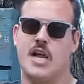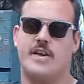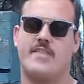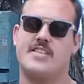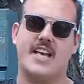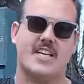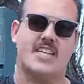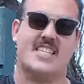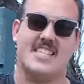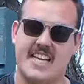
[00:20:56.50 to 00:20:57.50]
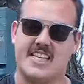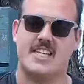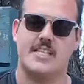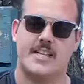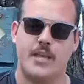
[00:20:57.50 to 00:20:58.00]
Now this is actually 6
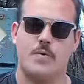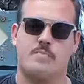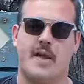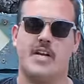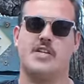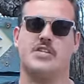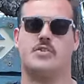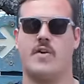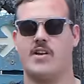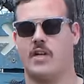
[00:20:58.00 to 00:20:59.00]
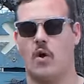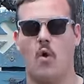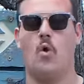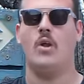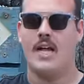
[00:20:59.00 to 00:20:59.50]
continuous beaches stretching
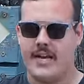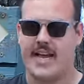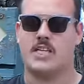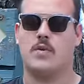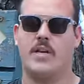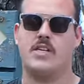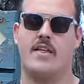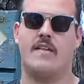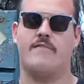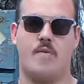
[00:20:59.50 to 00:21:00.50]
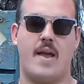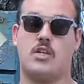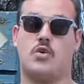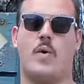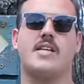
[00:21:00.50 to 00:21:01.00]
all next to each other for
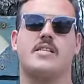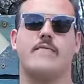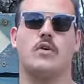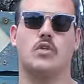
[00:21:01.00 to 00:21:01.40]
around 27 or